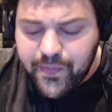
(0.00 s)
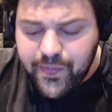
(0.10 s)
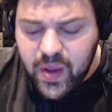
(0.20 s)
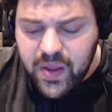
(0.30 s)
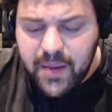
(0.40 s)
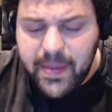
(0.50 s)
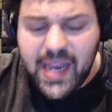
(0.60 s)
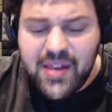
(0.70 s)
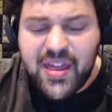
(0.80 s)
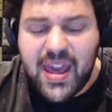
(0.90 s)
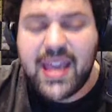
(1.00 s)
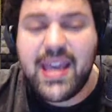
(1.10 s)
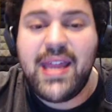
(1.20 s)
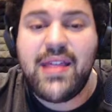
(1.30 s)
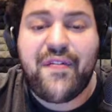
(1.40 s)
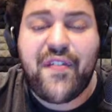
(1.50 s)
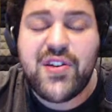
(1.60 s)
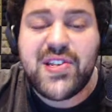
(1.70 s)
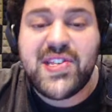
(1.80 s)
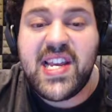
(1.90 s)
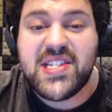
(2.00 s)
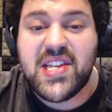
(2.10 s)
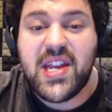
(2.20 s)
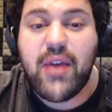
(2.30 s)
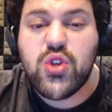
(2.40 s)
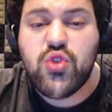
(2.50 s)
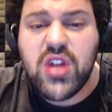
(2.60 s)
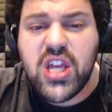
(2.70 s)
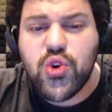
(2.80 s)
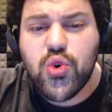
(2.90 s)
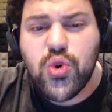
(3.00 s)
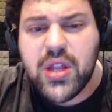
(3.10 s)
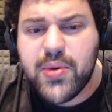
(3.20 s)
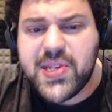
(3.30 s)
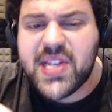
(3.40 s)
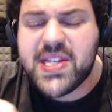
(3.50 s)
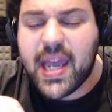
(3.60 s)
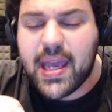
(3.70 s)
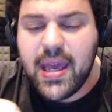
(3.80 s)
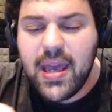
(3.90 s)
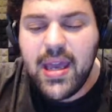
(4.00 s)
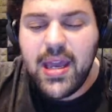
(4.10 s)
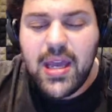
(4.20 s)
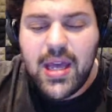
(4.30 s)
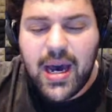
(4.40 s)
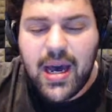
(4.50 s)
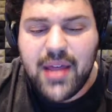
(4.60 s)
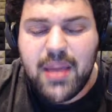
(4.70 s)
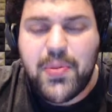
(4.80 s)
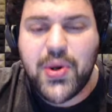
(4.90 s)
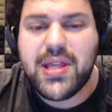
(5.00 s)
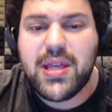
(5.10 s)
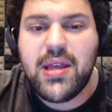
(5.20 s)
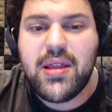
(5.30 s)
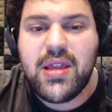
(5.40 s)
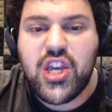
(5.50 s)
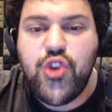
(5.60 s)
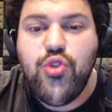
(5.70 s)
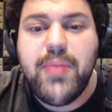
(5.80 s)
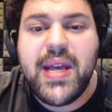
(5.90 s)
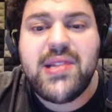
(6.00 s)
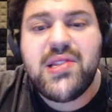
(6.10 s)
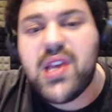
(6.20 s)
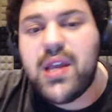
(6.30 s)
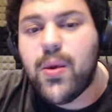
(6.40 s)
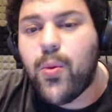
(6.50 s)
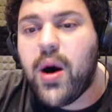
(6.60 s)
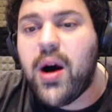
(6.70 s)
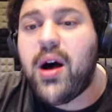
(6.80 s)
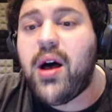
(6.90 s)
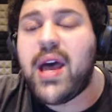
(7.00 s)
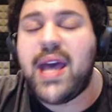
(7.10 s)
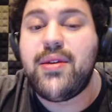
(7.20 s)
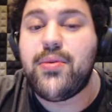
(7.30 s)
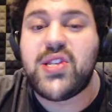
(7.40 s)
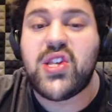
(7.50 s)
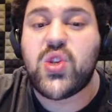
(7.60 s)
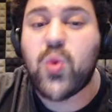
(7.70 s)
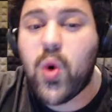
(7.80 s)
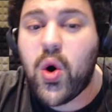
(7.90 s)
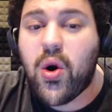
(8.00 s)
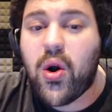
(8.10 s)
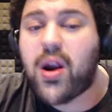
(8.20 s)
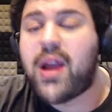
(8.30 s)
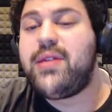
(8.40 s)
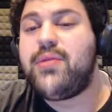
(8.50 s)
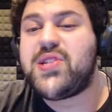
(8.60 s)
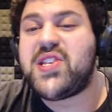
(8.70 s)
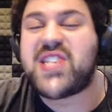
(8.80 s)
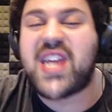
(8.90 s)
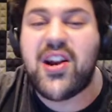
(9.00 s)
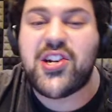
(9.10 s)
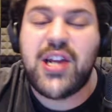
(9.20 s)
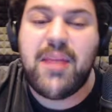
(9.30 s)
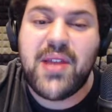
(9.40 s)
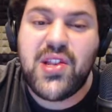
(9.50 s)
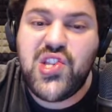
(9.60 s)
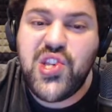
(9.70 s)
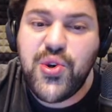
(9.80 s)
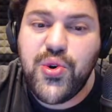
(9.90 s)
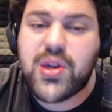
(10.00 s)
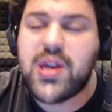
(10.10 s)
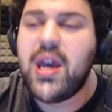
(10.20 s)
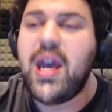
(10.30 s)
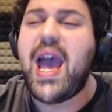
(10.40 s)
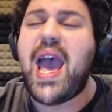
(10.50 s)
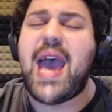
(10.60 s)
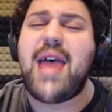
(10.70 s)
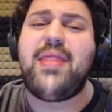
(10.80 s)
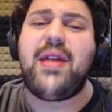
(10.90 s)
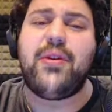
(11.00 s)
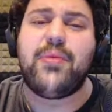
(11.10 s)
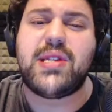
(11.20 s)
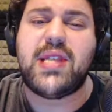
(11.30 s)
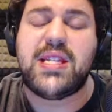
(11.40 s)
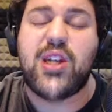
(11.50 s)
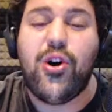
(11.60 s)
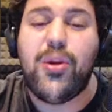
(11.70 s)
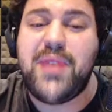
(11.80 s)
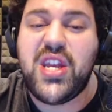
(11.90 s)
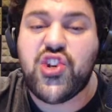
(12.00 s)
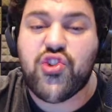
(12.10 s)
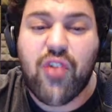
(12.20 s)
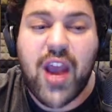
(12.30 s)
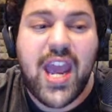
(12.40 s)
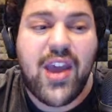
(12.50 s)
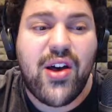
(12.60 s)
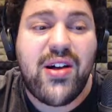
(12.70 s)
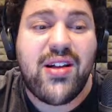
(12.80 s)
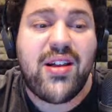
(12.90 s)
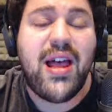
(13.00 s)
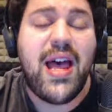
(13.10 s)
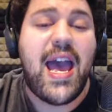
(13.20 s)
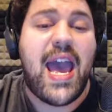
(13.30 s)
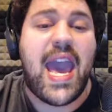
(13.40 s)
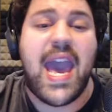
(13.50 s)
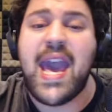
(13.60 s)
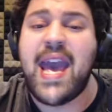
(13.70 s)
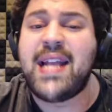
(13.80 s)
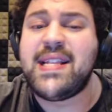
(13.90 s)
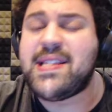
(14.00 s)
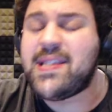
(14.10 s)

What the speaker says: the main thing in the first season, it was really cool. There was this like, they put the humans in the wall, and there was this war, and there was this character named the Duke, and then there was this whole betrayal, and